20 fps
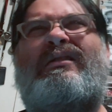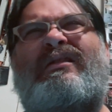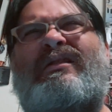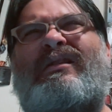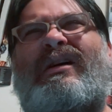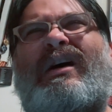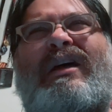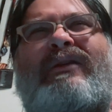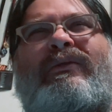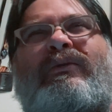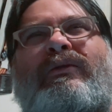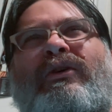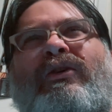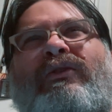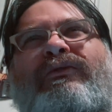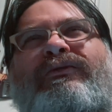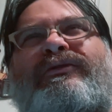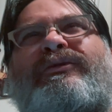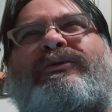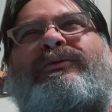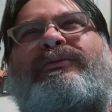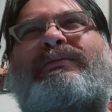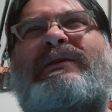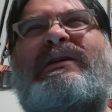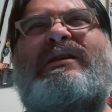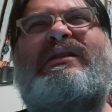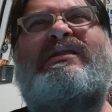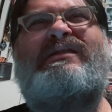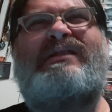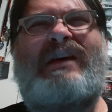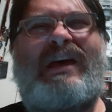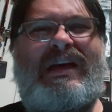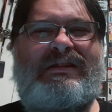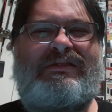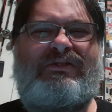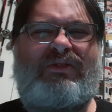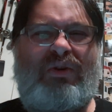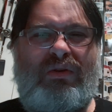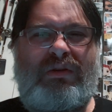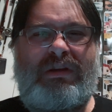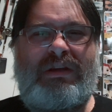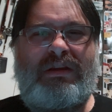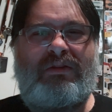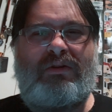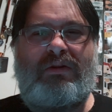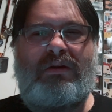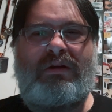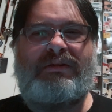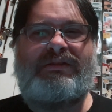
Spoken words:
I don't know if it would be a sad song either.